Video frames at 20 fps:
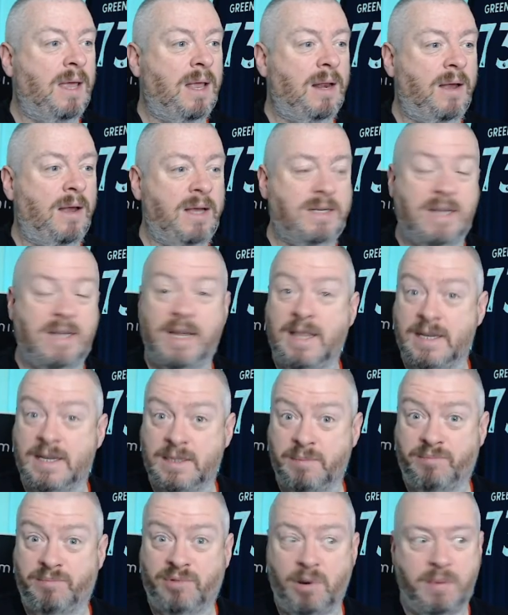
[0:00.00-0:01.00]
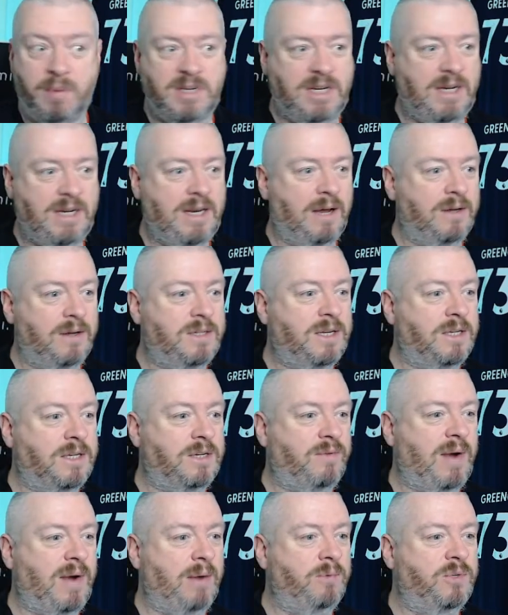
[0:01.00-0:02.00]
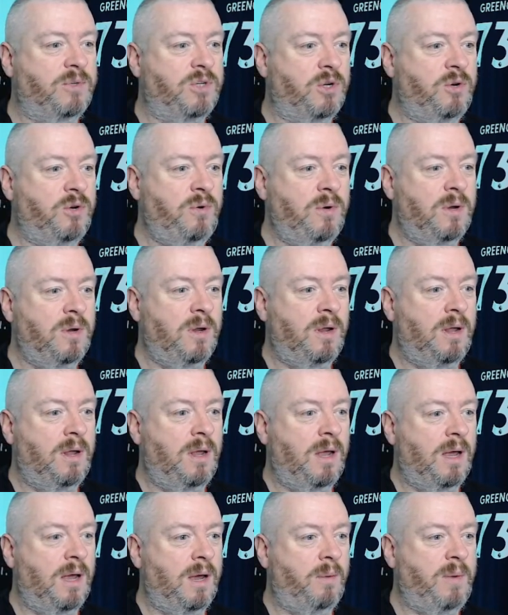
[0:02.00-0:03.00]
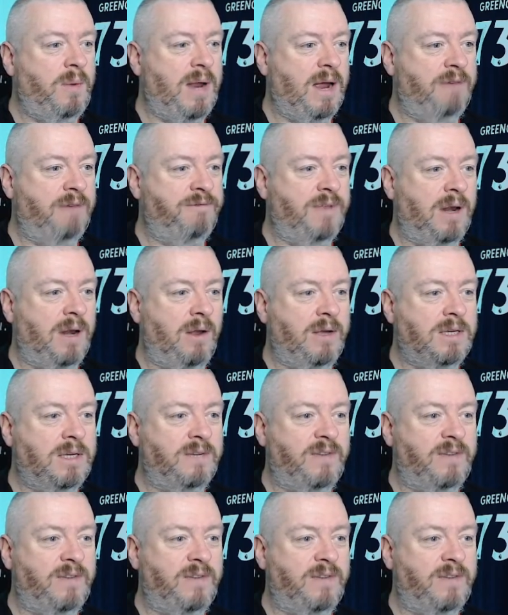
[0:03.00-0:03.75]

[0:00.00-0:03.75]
Like I say, there's some promising youngsters around too. We have the likes of